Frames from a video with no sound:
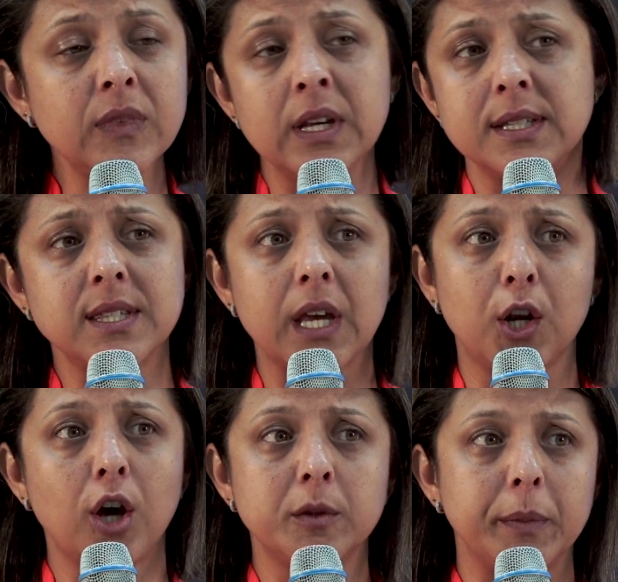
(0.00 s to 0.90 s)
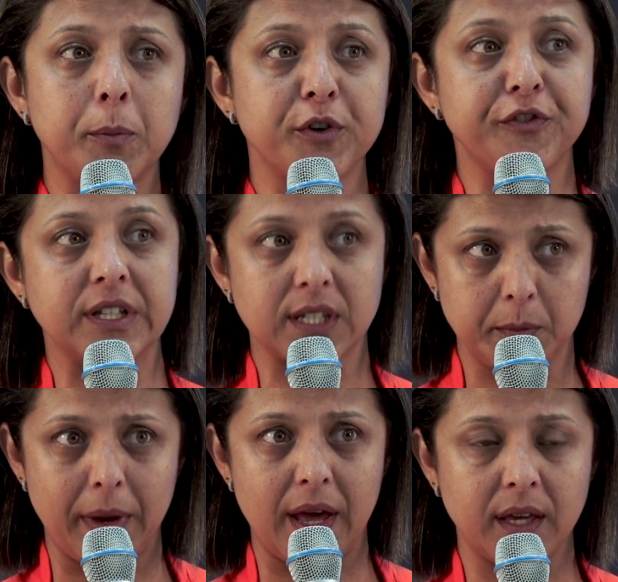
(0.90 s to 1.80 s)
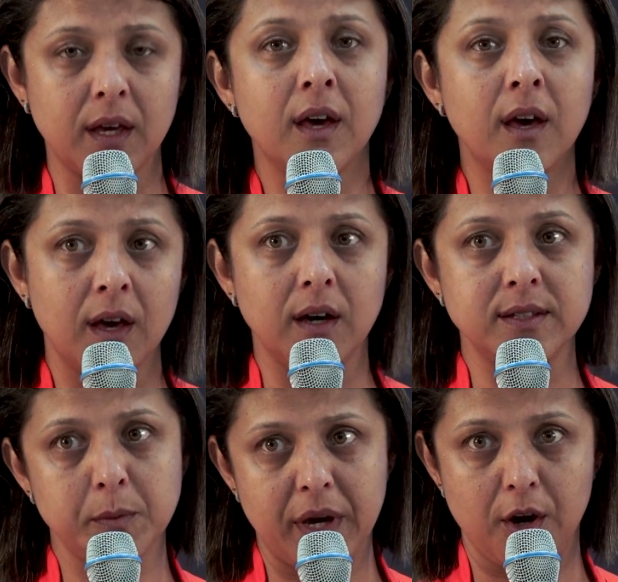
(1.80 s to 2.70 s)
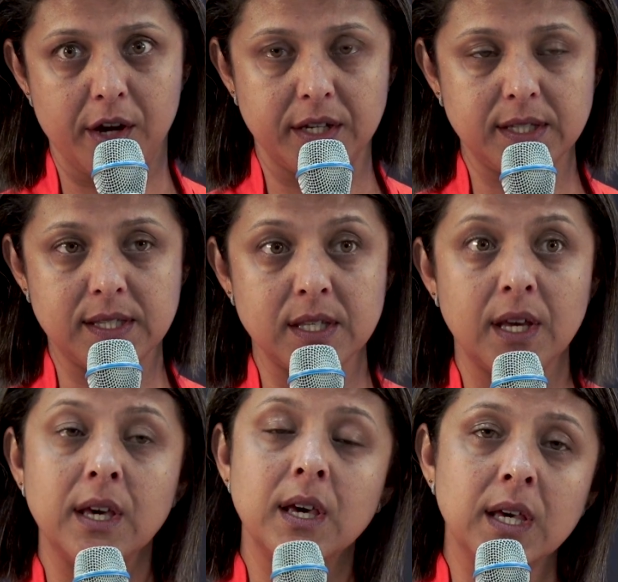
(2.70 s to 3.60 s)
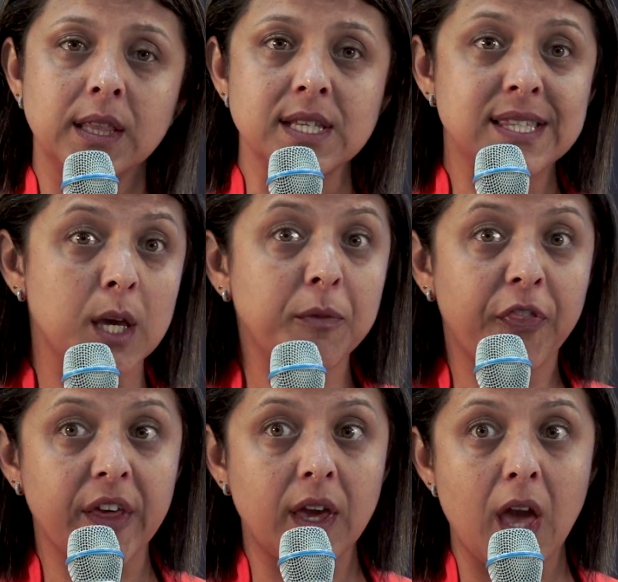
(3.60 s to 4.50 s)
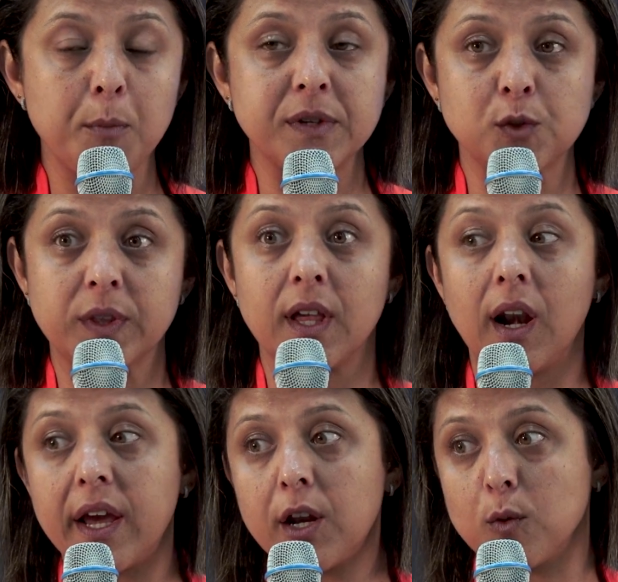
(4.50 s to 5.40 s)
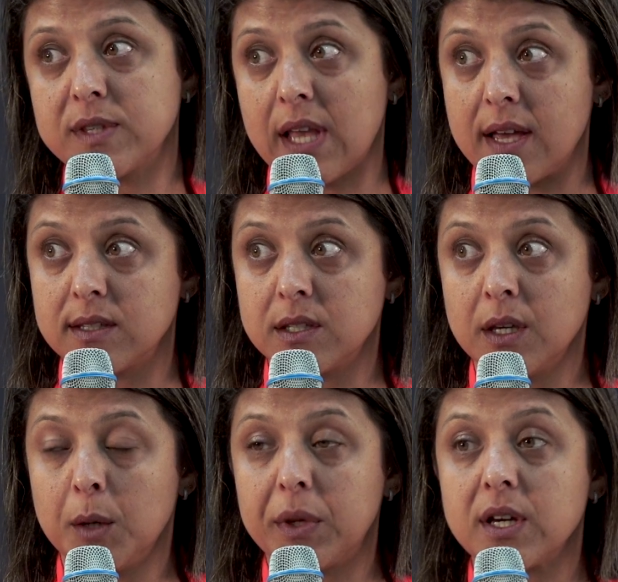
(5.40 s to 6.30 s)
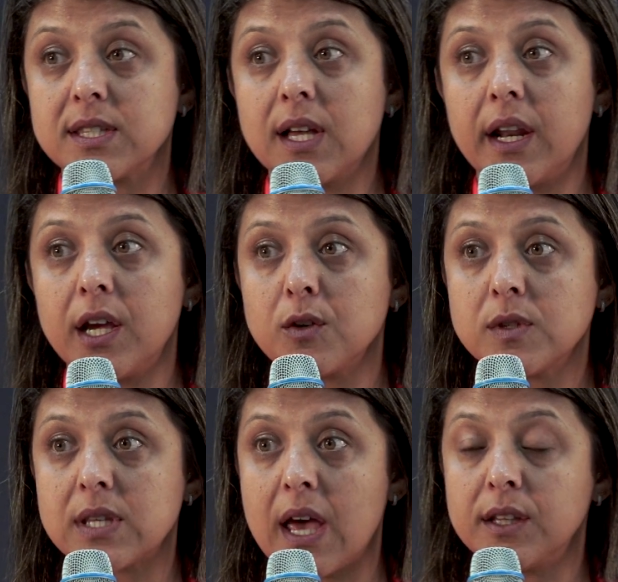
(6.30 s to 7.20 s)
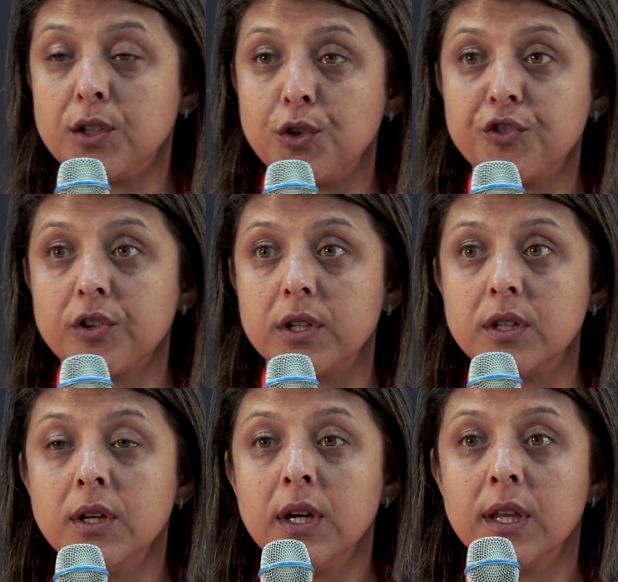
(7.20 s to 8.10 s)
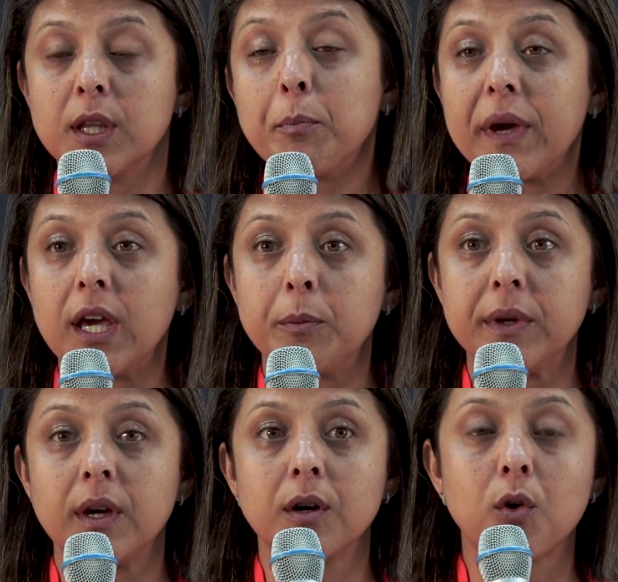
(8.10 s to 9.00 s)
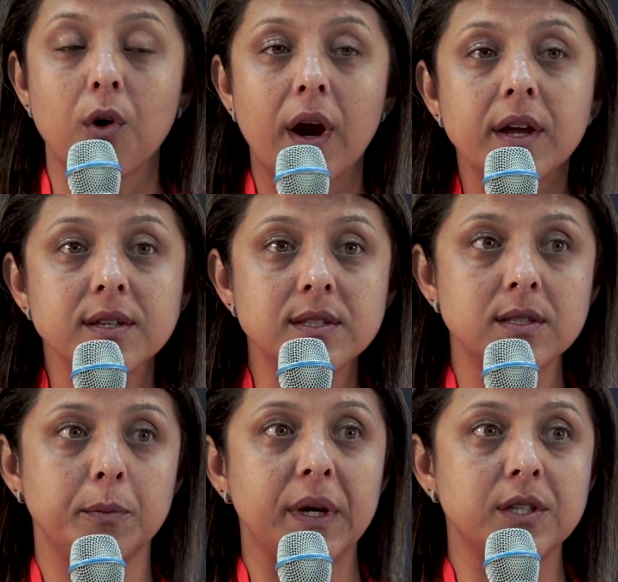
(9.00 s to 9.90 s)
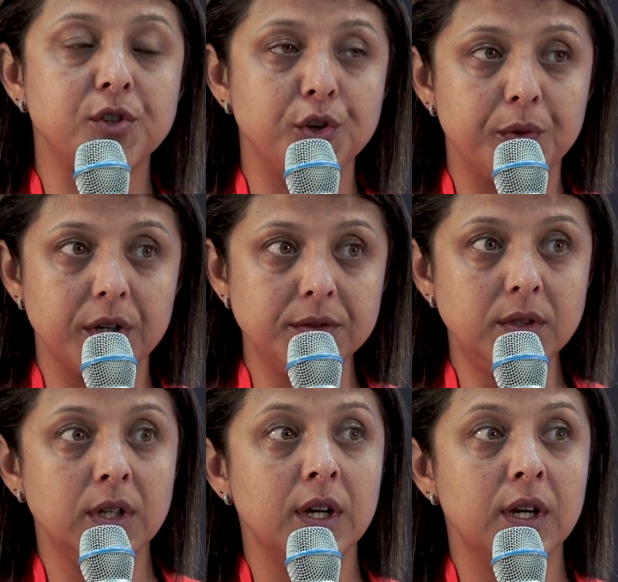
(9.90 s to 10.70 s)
And this cannot be prevented by antibiotics. The same thing happens with the late onset, because the late onset, usually the baby acquires the bacterium